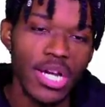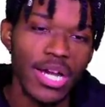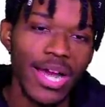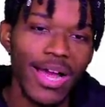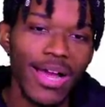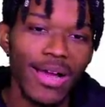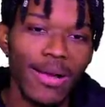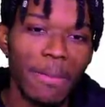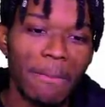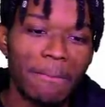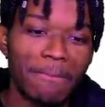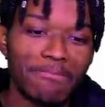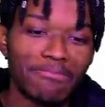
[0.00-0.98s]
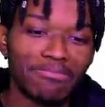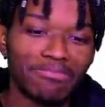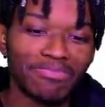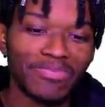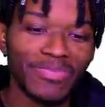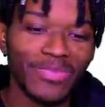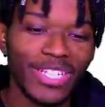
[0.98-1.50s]
Um,
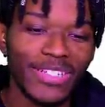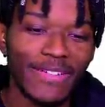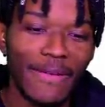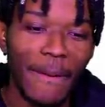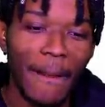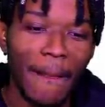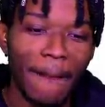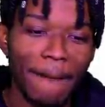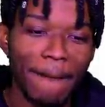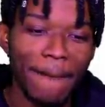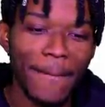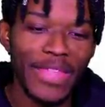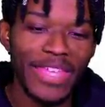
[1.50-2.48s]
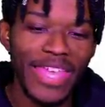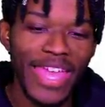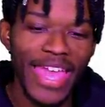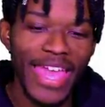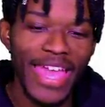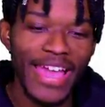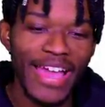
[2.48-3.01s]

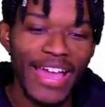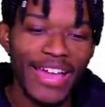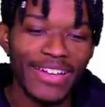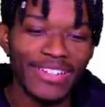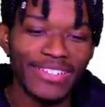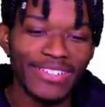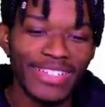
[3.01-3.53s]
yeah,